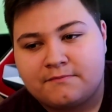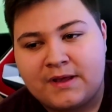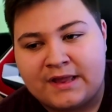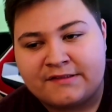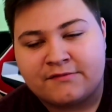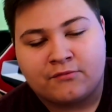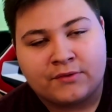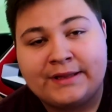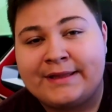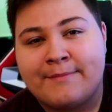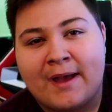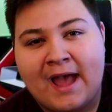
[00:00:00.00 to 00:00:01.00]
it's
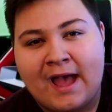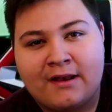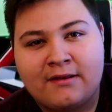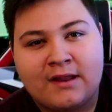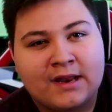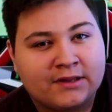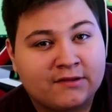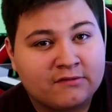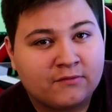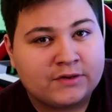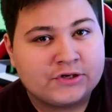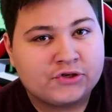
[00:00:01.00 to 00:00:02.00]
really bad, and it
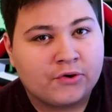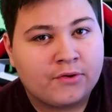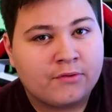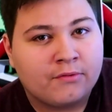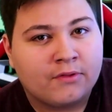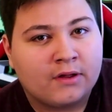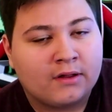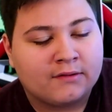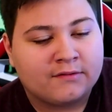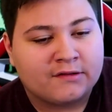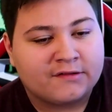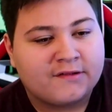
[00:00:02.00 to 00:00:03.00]
doesn't really show you
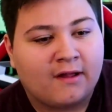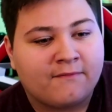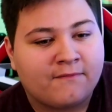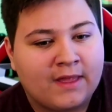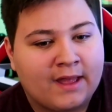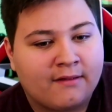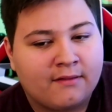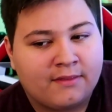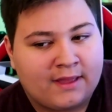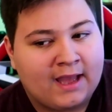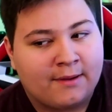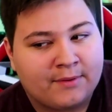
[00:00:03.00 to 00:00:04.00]
the stuff that
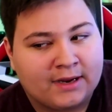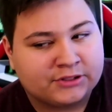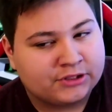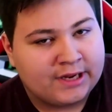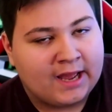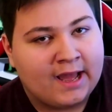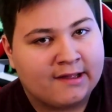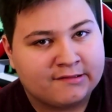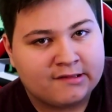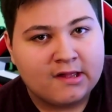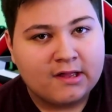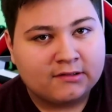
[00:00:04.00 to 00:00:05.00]
the app actually has.